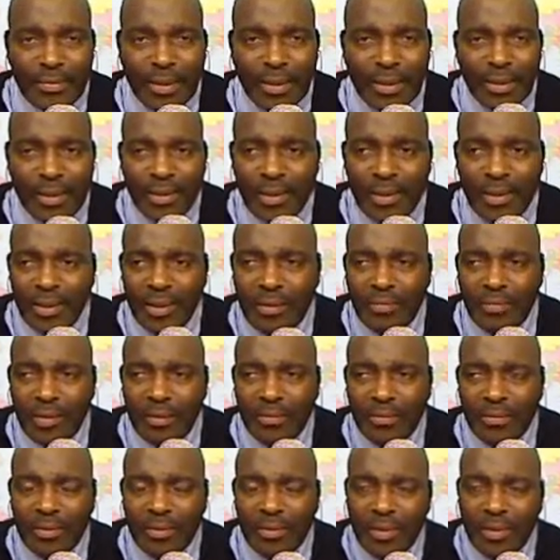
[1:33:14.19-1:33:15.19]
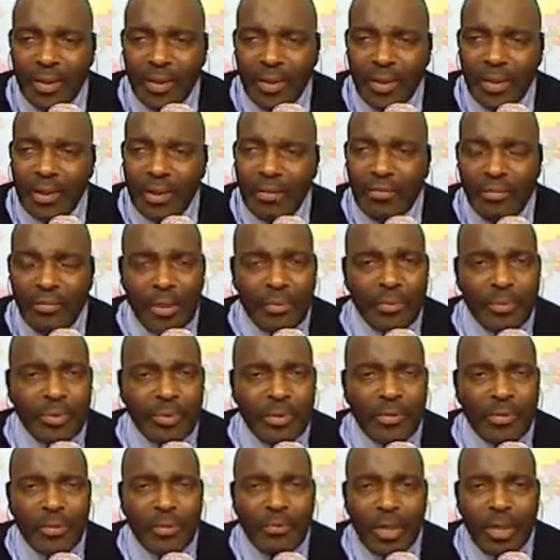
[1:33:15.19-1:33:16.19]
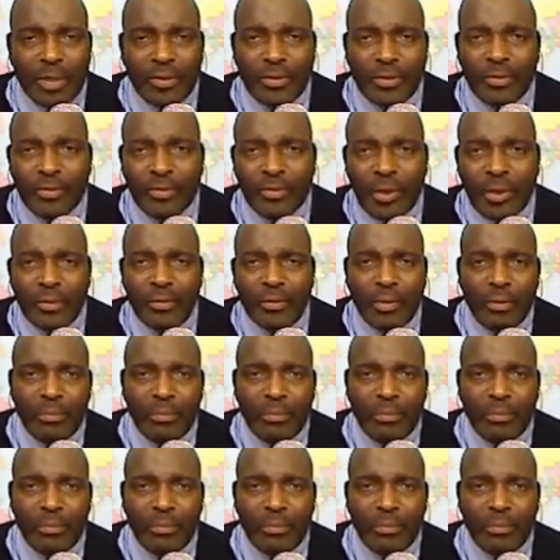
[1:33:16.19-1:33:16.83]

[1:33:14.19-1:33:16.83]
If grape soda made you drunk,